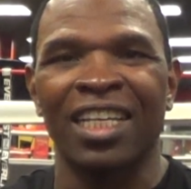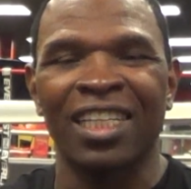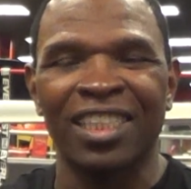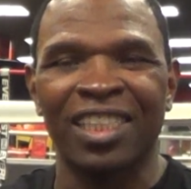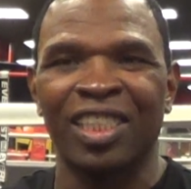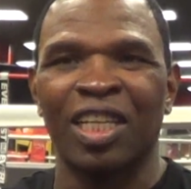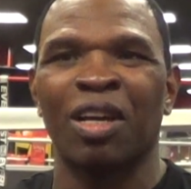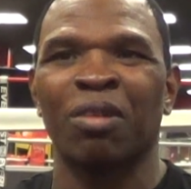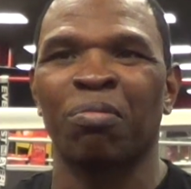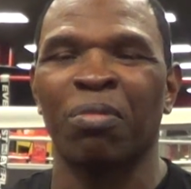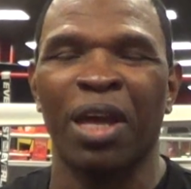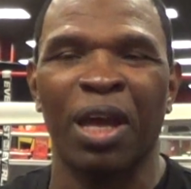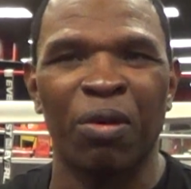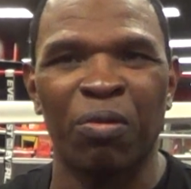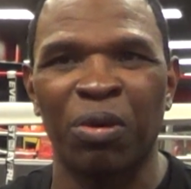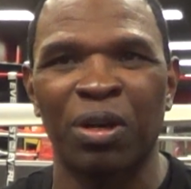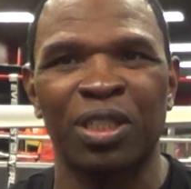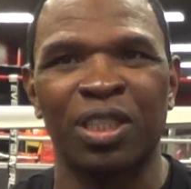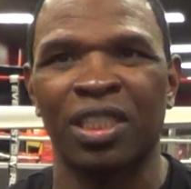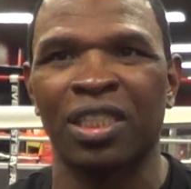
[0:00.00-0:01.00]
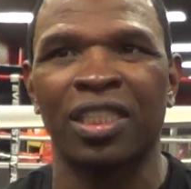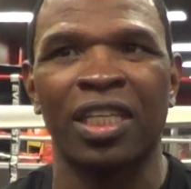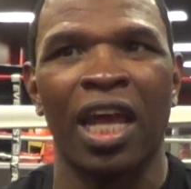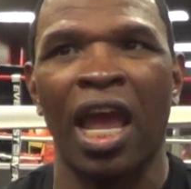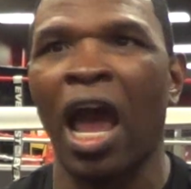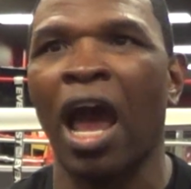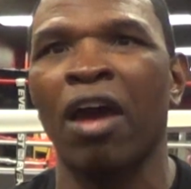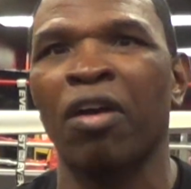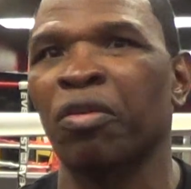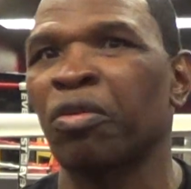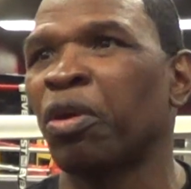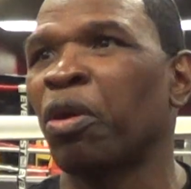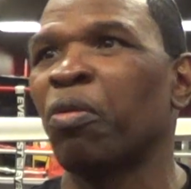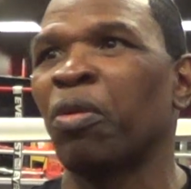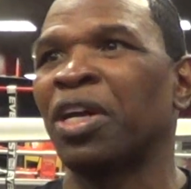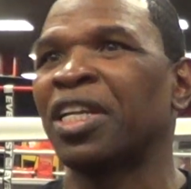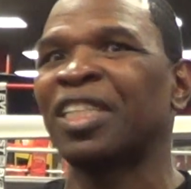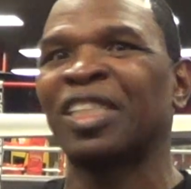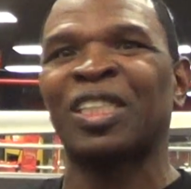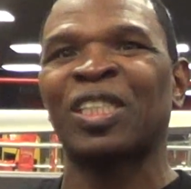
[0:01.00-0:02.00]
this young man wants to say, I don't know
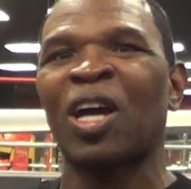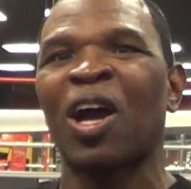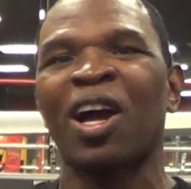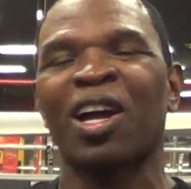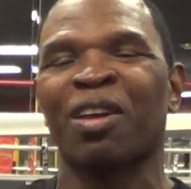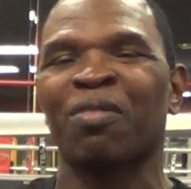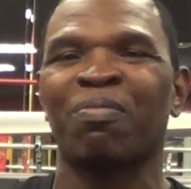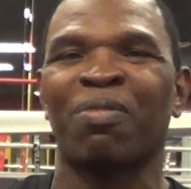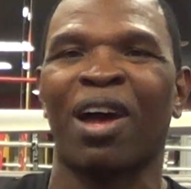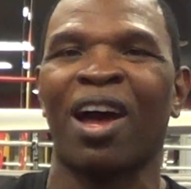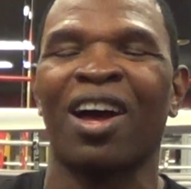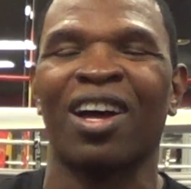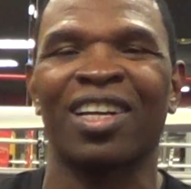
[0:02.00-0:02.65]
what he's talking about.